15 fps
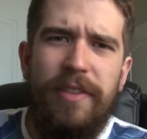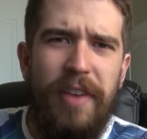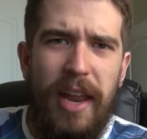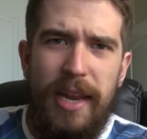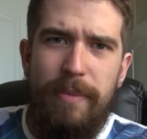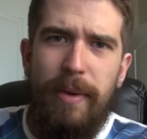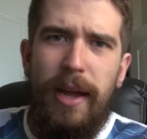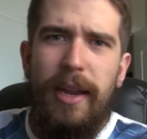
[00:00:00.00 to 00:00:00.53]
of
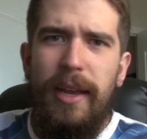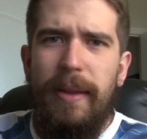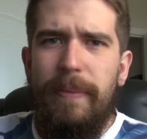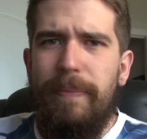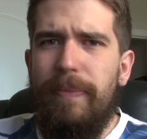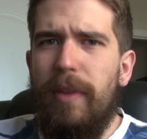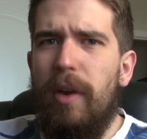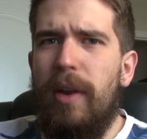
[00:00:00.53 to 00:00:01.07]
anybody,
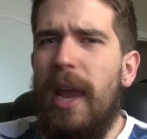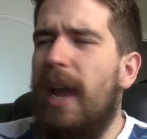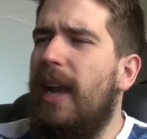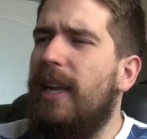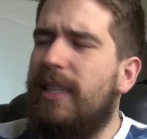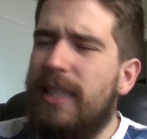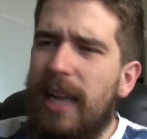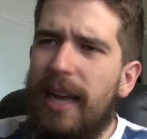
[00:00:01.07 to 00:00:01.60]
okay?
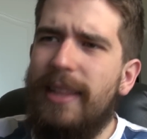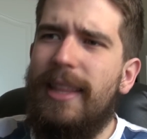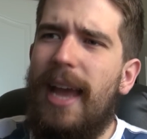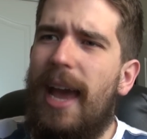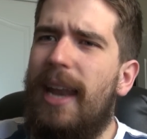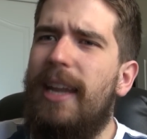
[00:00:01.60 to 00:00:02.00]
It's not that.